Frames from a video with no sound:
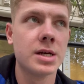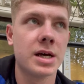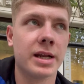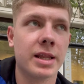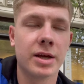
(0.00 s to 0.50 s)

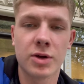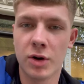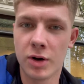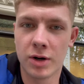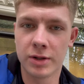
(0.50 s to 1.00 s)
And I got
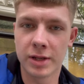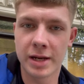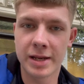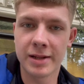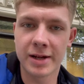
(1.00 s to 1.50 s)
on, and
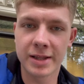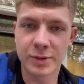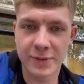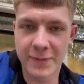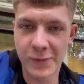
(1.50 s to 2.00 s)
then like, there
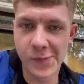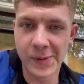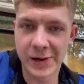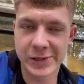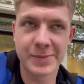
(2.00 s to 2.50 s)
was a full
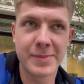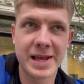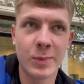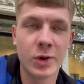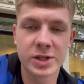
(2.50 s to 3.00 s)
bus, and me
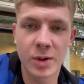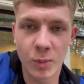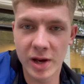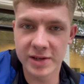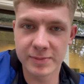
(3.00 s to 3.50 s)
boys like
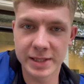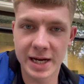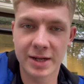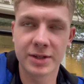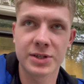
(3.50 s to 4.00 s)
waved me
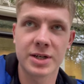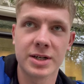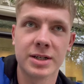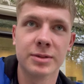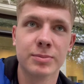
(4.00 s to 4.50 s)
down. I was like,
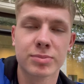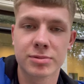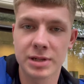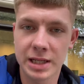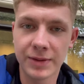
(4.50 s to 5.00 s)
oh,
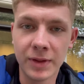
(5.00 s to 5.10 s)
brilliant.